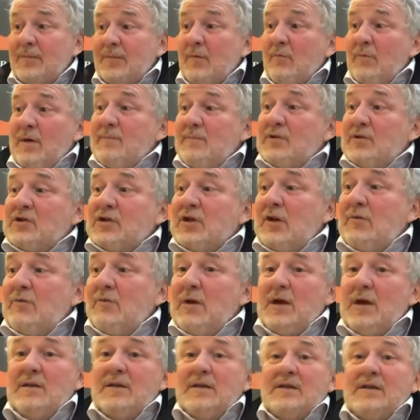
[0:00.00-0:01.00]
We
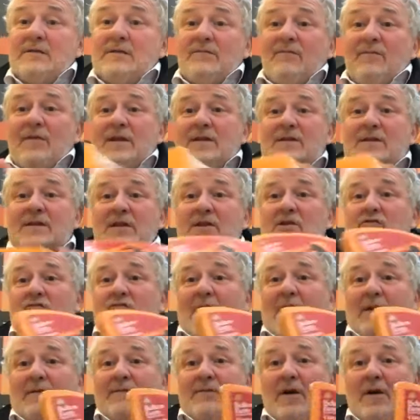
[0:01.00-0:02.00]
mature this vintage
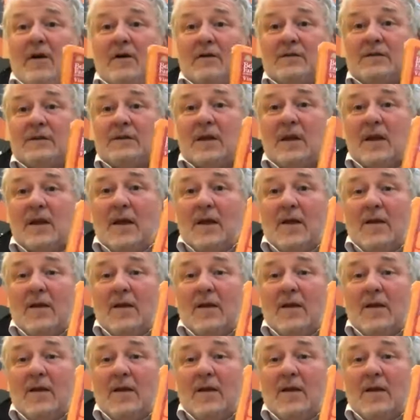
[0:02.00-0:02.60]
Red Fox.